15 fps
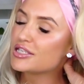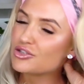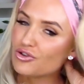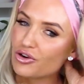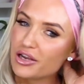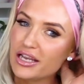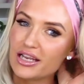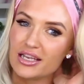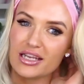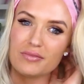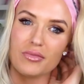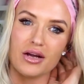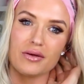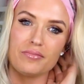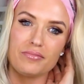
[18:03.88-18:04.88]
strong
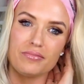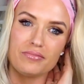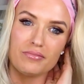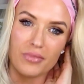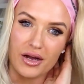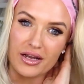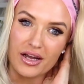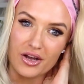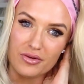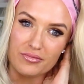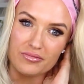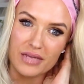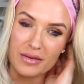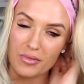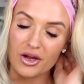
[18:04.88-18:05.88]
healing in my
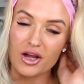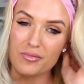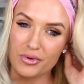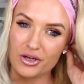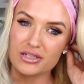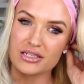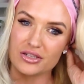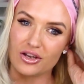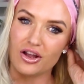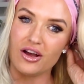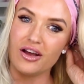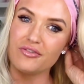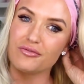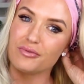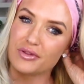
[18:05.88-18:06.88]
own personal
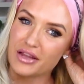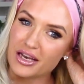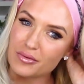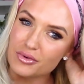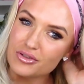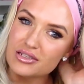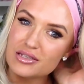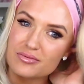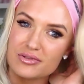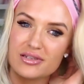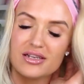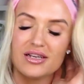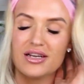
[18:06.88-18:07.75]
life with animals.